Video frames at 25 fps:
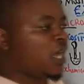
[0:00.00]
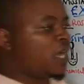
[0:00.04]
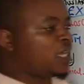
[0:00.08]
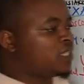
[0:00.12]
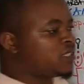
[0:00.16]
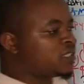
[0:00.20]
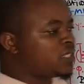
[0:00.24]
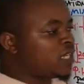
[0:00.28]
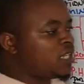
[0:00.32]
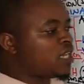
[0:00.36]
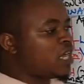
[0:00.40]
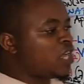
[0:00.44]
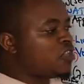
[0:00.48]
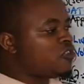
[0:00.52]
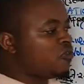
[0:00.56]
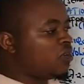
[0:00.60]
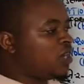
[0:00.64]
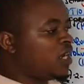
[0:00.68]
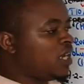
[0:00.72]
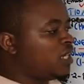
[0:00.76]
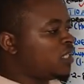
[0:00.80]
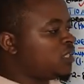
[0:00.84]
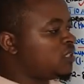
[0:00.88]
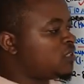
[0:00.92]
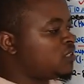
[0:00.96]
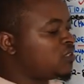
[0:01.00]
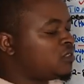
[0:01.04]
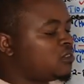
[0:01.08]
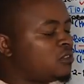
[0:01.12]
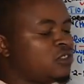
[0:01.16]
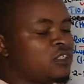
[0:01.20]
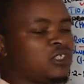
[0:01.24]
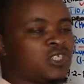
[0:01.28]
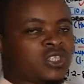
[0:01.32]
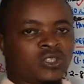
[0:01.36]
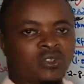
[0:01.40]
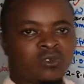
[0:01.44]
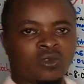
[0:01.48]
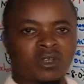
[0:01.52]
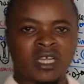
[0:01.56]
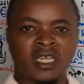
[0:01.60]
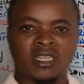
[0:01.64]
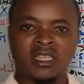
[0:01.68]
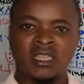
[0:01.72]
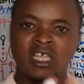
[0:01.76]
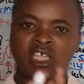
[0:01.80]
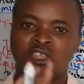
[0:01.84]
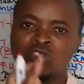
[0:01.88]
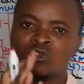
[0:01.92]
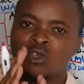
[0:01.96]
answer here you get, to
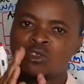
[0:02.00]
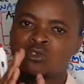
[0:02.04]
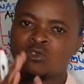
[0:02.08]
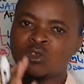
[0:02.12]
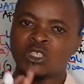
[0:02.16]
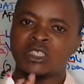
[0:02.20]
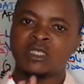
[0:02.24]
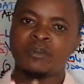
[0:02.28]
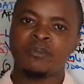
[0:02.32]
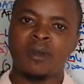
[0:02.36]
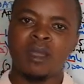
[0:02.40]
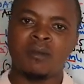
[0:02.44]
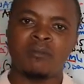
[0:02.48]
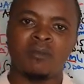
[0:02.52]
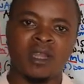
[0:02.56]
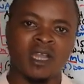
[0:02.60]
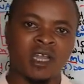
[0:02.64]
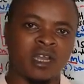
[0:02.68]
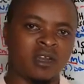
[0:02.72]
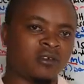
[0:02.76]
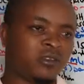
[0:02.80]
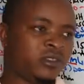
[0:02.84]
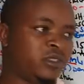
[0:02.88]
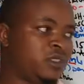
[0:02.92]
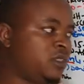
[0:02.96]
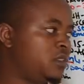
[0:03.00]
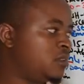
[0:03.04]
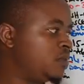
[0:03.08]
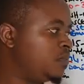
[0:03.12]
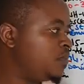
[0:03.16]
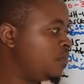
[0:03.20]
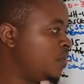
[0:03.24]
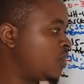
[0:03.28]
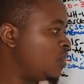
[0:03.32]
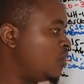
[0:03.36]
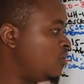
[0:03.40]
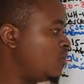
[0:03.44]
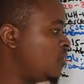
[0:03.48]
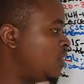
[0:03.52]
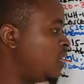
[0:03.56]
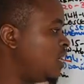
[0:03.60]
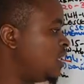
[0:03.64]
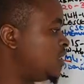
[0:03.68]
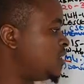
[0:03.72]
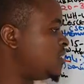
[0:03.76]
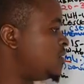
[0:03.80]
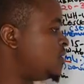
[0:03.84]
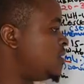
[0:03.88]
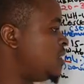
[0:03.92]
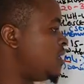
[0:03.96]
get the total sperm count, you
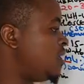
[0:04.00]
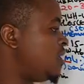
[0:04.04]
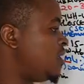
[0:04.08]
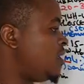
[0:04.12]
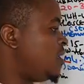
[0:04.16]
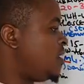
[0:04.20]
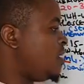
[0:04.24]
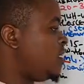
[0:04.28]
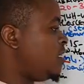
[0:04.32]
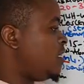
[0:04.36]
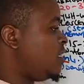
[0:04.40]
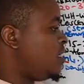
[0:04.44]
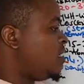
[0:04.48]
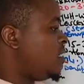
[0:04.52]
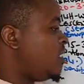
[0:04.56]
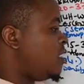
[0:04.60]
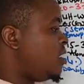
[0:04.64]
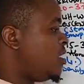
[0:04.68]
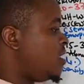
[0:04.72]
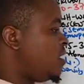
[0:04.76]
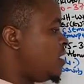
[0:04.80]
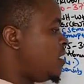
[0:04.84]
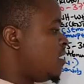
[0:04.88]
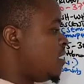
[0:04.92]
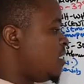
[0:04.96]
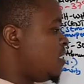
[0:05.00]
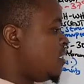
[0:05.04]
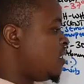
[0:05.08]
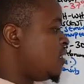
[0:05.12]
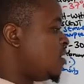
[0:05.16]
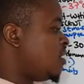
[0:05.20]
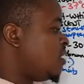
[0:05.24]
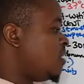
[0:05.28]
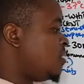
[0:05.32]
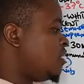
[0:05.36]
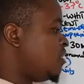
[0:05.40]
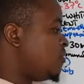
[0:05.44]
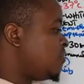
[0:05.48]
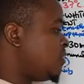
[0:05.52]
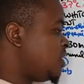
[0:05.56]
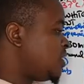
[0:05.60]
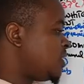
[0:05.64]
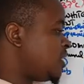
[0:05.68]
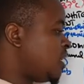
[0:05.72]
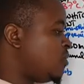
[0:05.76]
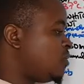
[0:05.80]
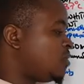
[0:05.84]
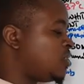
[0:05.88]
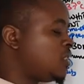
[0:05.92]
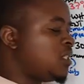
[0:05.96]
get the
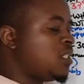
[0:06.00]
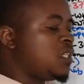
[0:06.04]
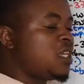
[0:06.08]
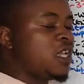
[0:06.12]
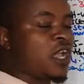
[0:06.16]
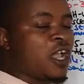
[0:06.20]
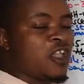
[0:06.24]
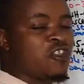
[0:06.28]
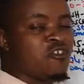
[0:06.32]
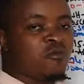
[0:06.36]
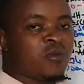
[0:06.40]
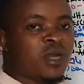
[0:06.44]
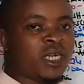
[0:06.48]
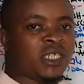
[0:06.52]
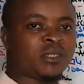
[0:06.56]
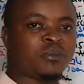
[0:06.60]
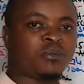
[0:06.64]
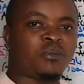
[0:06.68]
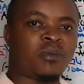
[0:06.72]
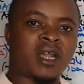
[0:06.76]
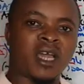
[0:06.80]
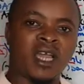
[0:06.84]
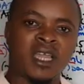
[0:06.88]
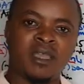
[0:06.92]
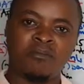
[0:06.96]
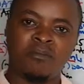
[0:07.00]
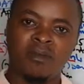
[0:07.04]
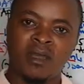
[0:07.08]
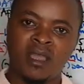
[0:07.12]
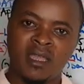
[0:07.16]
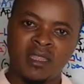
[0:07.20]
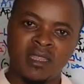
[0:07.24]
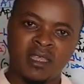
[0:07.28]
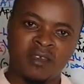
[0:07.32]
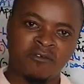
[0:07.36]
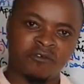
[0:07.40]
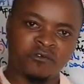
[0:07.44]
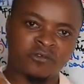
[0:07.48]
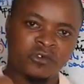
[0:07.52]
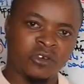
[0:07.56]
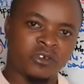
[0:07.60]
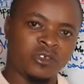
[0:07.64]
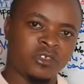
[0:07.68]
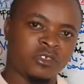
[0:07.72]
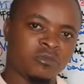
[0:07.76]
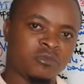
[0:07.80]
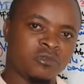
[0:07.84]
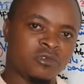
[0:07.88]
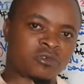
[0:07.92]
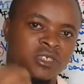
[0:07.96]
result here, you multiply by the
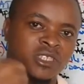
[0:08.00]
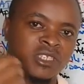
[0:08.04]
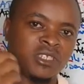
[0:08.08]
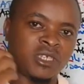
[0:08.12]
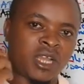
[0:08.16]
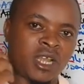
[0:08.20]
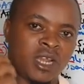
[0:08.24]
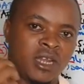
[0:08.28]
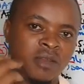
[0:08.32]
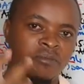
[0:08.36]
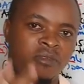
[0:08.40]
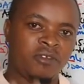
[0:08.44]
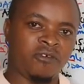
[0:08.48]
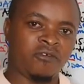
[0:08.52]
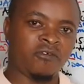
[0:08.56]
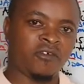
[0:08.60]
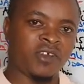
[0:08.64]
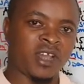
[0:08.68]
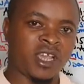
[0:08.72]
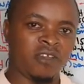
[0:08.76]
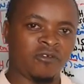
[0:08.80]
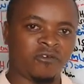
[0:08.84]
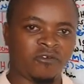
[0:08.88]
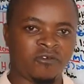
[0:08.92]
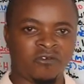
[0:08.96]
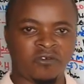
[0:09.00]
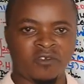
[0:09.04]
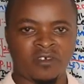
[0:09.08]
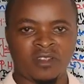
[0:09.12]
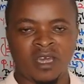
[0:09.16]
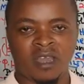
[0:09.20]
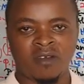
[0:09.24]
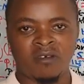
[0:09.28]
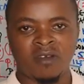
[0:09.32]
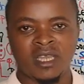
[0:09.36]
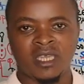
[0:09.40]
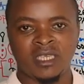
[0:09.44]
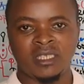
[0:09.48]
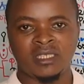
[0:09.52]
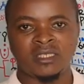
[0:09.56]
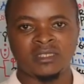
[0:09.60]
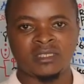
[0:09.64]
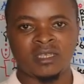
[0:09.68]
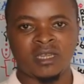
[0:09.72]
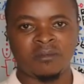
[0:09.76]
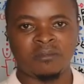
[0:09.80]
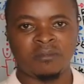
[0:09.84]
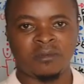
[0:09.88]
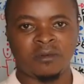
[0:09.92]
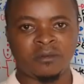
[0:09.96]
volume, which can be 5 for our
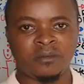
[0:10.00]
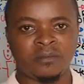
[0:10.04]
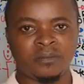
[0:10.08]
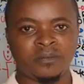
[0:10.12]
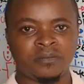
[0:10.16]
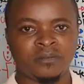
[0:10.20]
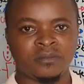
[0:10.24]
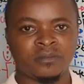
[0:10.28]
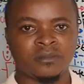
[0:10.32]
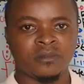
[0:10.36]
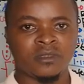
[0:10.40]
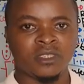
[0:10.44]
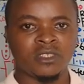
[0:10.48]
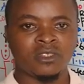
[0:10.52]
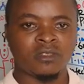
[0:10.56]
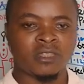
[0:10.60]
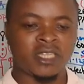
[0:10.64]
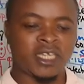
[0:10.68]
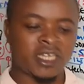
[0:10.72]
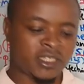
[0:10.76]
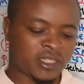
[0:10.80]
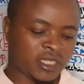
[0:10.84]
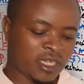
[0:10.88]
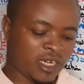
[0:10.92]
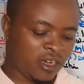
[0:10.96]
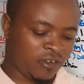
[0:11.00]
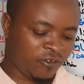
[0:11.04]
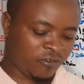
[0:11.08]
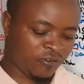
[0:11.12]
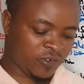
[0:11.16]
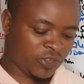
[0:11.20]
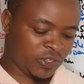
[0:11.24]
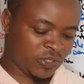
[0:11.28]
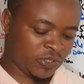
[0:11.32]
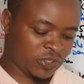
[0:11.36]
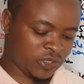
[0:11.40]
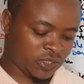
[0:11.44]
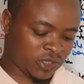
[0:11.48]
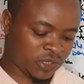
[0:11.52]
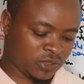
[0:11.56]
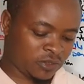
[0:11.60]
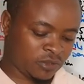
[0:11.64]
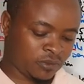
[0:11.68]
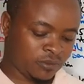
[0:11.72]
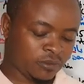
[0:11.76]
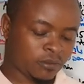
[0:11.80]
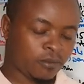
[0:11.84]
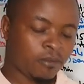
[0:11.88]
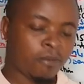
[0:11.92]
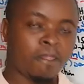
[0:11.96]
example. So there is a difference
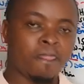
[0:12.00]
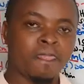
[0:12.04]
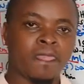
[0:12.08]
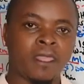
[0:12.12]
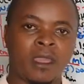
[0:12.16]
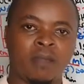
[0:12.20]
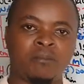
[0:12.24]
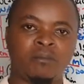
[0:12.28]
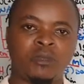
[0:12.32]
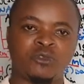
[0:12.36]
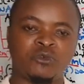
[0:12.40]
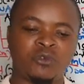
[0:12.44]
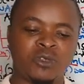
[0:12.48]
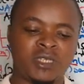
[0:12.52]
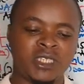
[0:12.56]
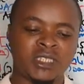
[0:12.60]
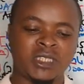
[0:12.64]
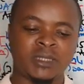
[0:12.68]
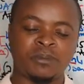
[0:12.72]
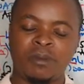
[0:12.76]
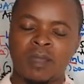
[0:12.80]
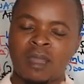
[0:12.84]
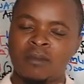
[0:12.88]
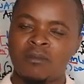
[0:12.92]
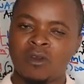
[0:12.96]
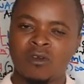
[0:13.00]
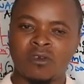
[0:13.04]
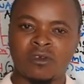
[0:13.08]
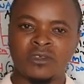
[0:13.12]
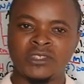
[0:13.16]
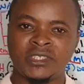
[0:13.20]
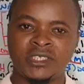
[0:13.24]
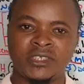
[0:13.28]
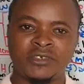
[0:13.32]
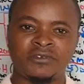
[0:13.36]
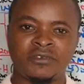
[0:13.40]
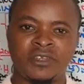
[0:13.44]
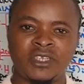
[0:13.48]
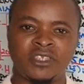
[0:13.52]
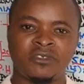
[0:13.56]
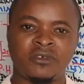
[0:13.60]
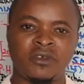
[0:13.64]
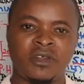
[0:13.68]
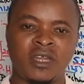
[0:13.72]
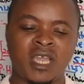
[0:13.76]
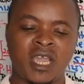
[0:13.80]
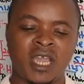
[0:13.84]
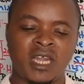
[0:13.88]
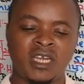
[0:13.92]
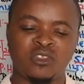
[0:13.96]
between sperm
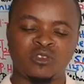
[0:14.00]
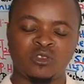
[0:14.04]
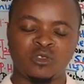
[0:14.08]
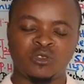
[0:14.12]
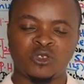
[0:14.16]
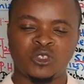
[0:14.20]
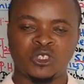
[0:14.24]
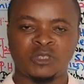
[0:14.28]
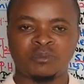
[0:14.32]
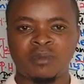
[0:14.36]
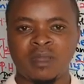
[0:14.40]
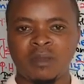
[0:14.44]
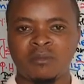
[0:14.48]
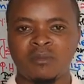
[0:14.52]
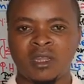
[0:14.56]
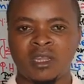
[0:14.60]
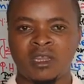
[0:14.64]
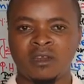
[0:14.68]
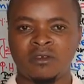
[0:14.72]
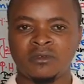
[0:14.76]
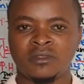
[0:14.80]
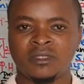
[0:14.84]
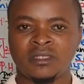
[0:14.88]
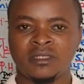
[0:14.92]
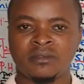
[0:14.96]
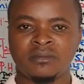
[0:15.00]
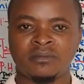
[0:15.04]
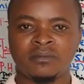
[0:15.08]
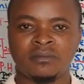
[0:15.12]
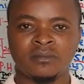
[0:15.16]
concentration and total sperm count.